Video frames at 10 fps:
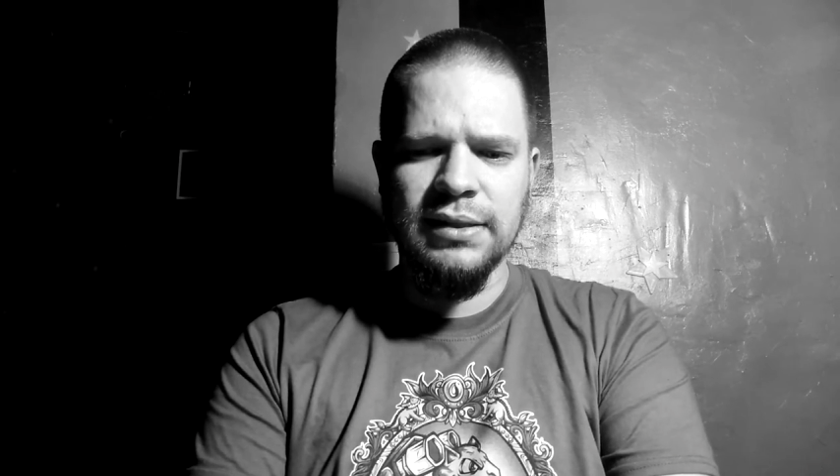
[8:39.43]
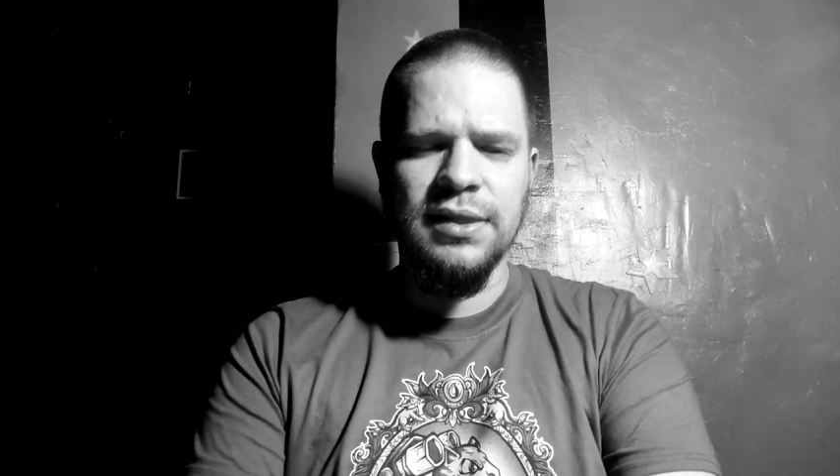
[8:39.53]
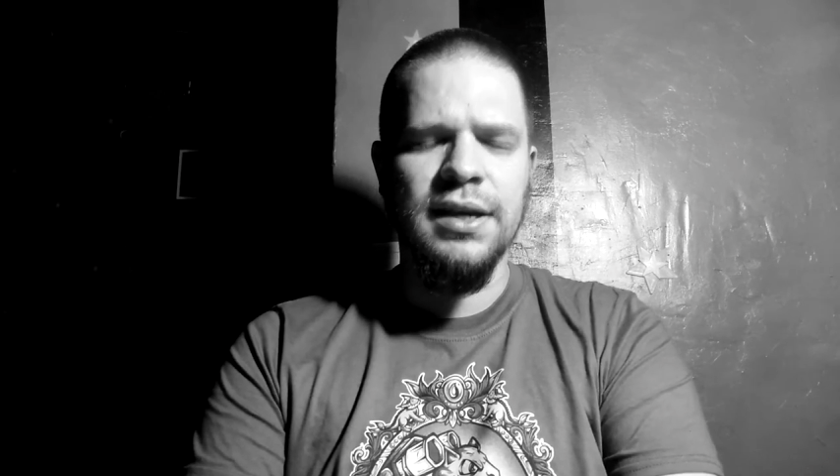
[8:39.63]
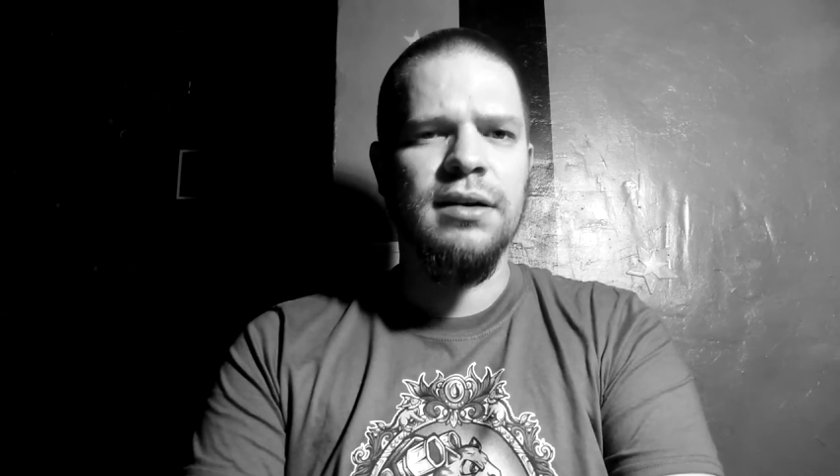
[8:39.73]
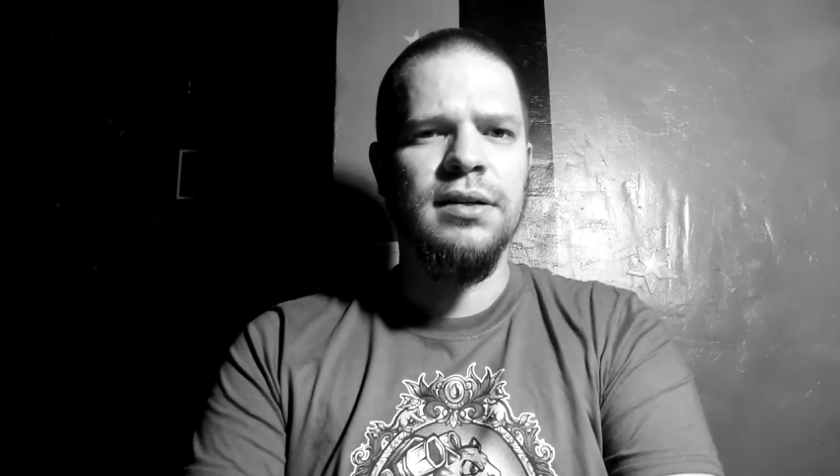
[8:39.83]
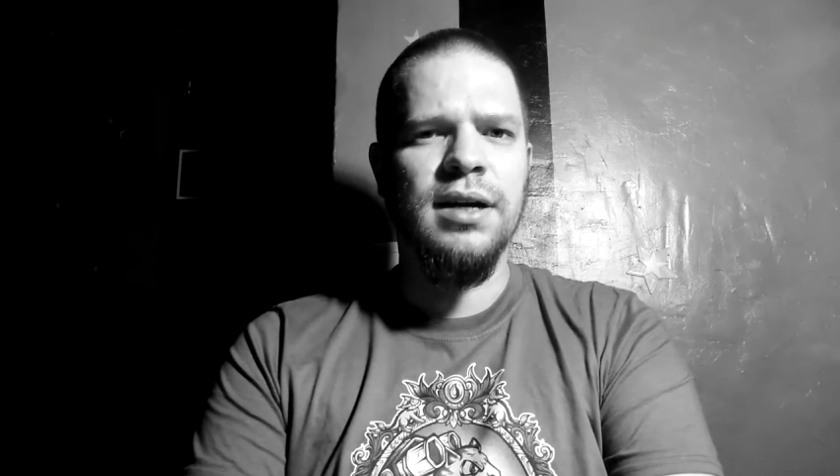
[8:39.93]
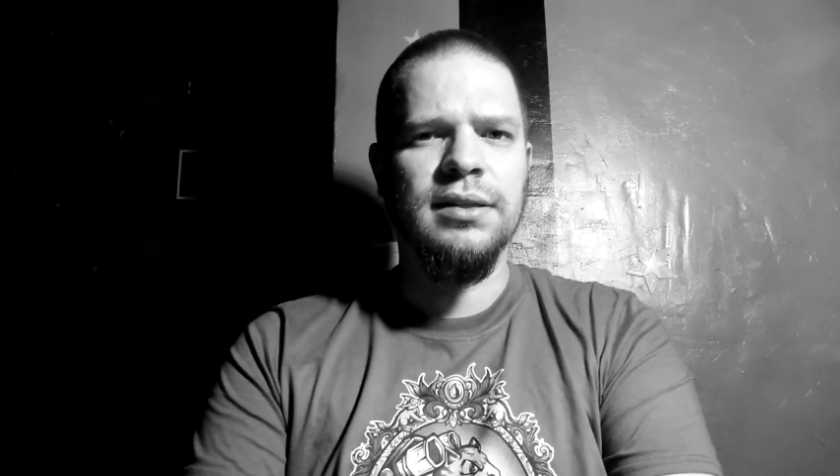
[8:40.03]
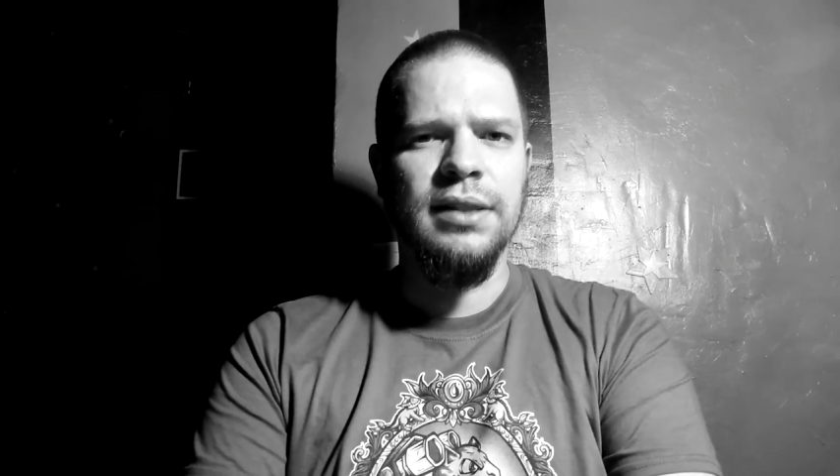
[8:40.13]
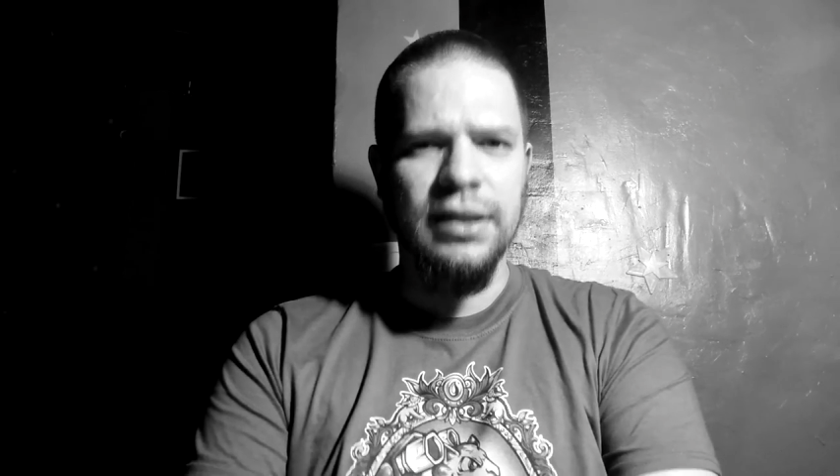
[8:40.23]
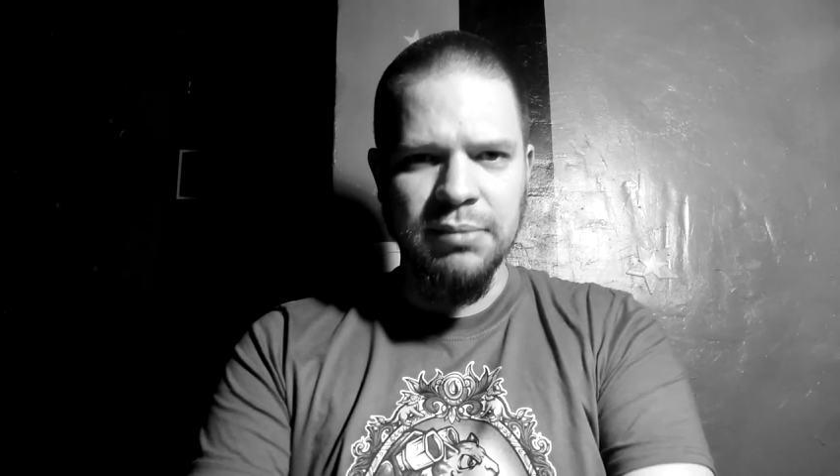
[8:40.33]
they're
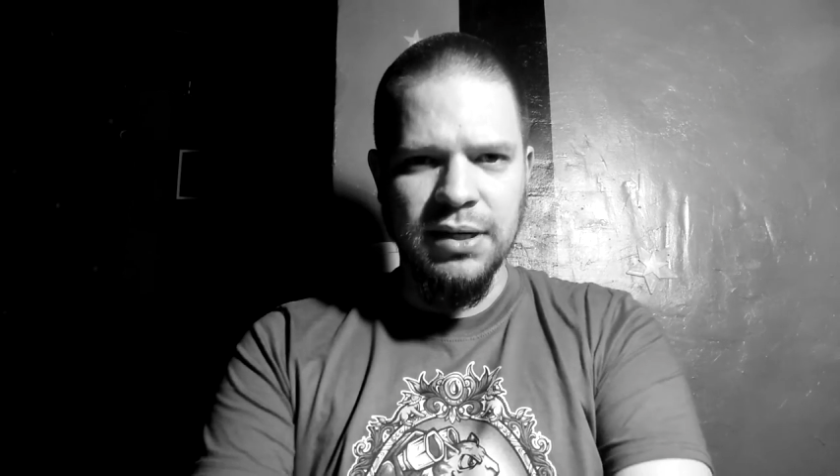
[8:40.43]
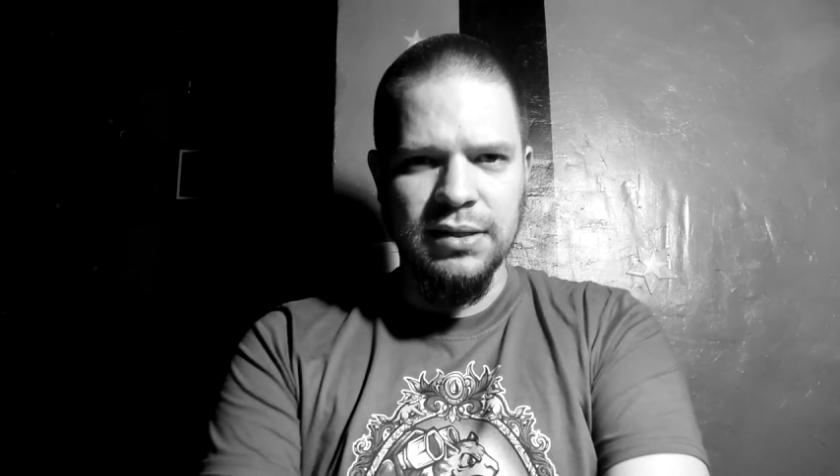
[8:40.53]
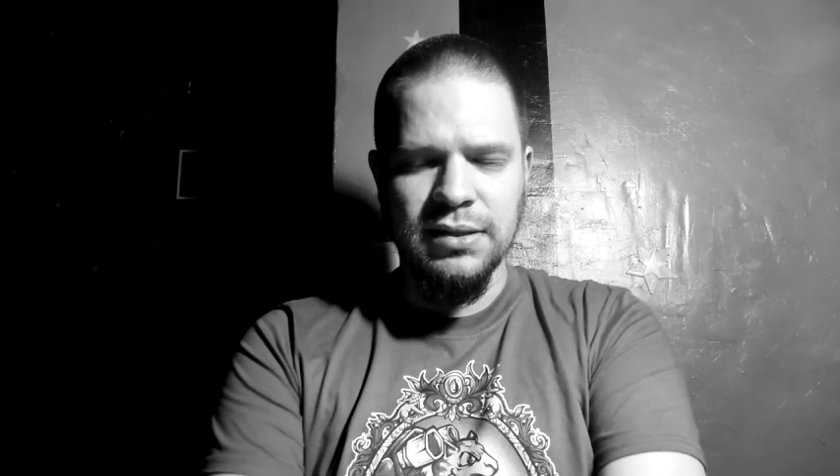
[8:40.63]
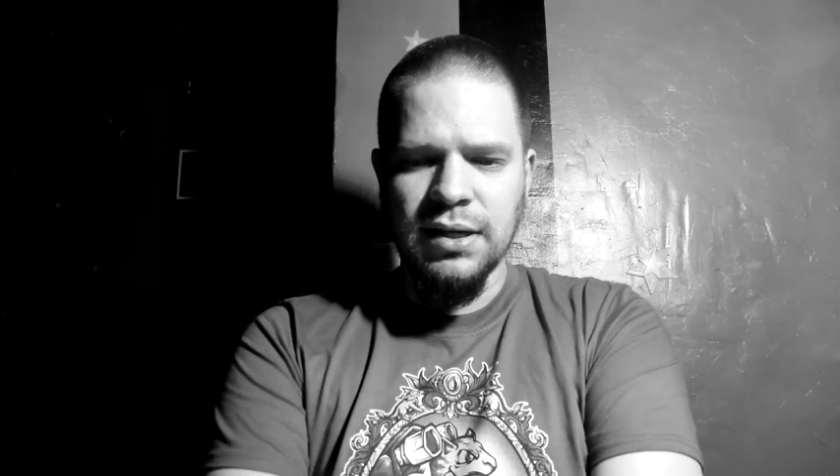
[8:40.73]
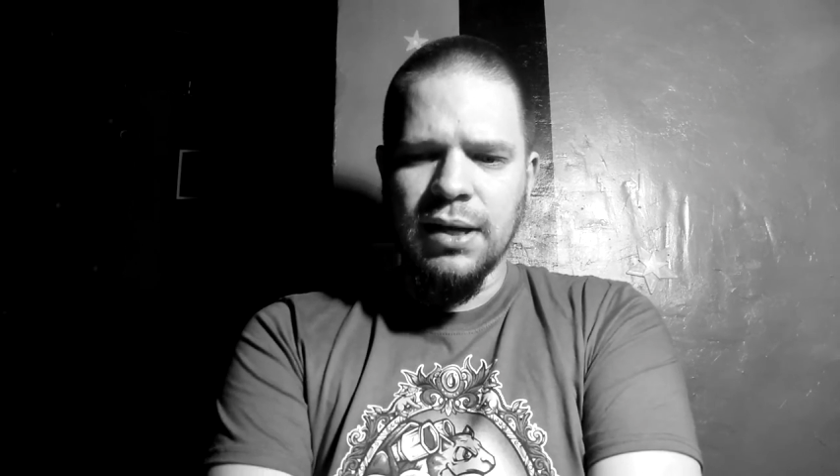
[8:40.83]
not limited